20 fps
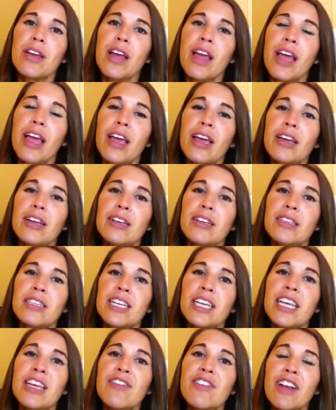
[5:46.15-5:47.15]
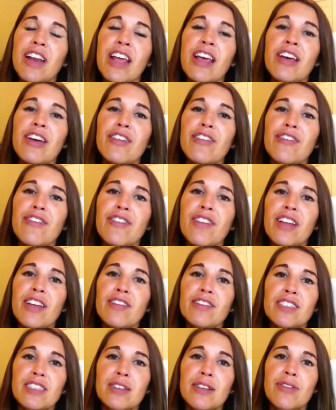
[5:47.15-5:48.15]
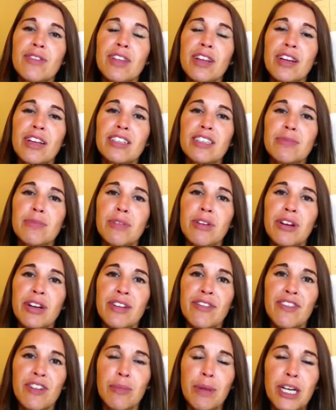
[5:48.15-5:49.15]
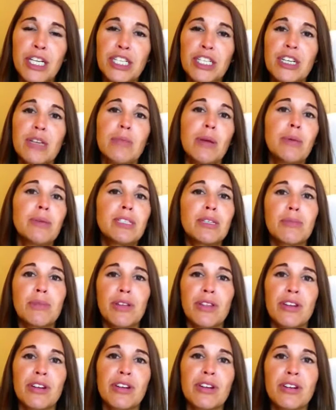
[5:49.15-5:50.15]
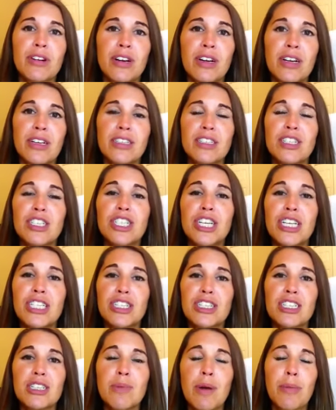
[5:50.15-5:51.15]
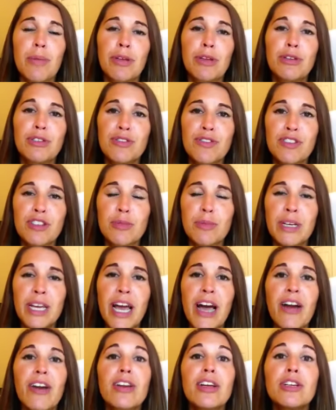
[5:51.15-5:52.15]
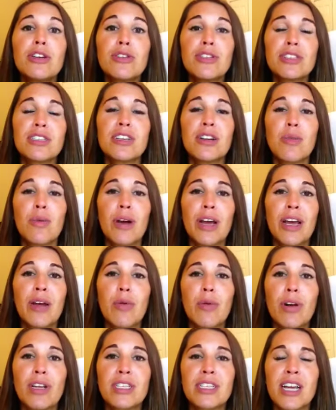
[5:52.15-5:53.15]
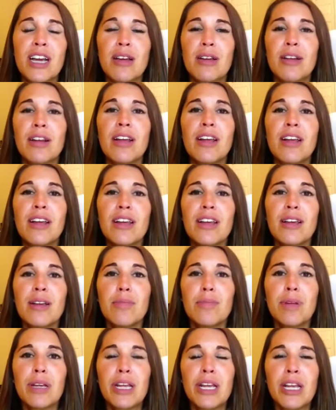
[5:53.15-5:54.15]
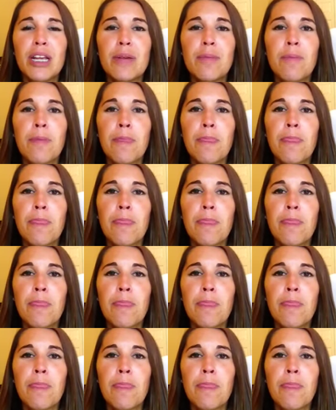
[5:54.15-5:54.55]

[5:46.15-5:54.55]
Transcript: and even if, if some of their information and maybe some of their suggestions might be useful to me, how can I do this in a way where it's not being